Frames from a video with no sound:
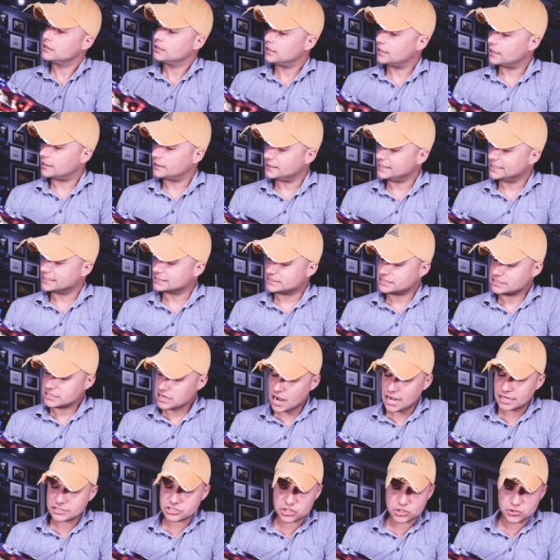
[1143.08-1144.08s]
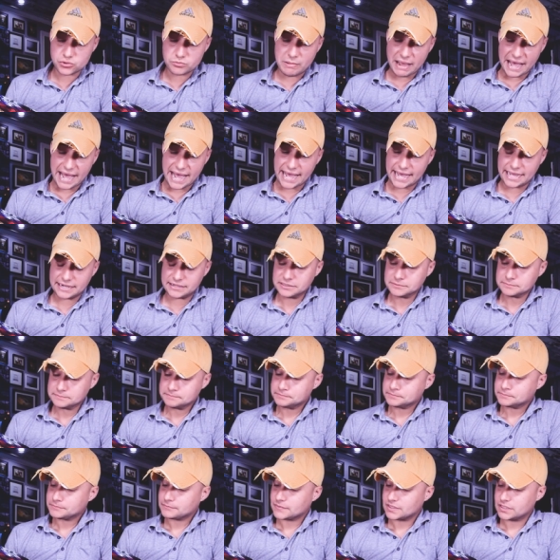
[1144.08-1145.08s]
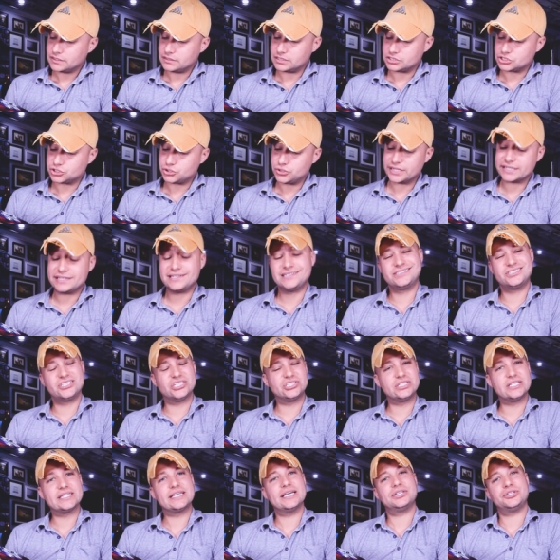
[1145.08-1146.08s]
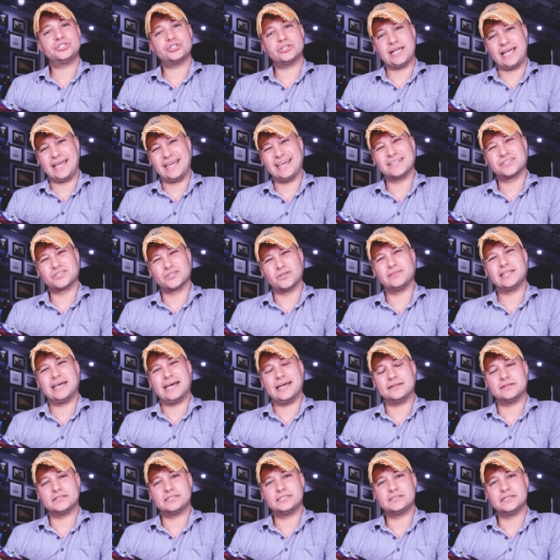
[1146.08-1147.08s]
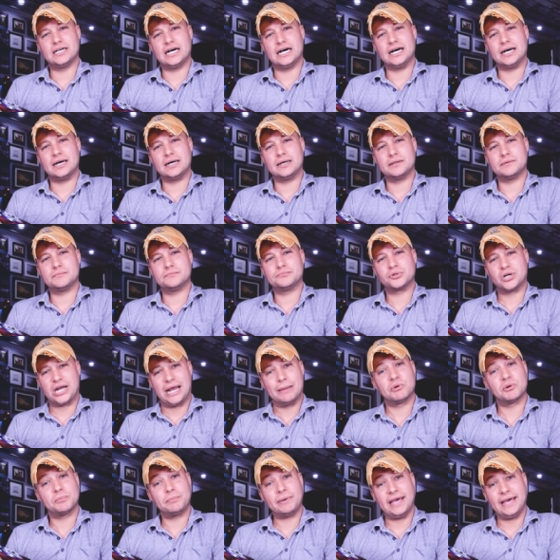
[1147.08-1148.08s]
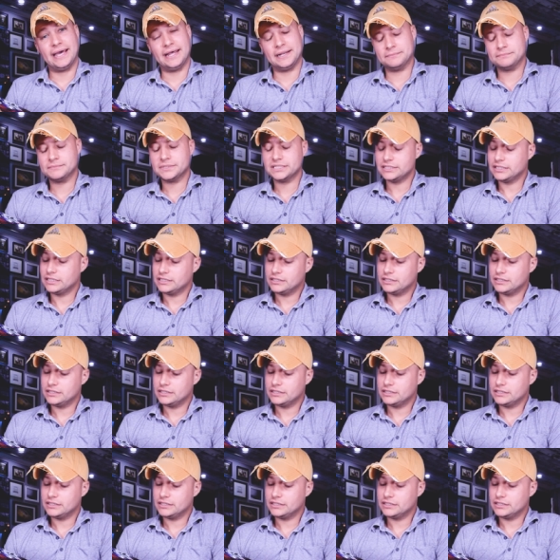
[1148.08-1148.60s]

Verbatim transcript: Uh, it's not too bad. The trick is just to get your hands on that uh, primer pen.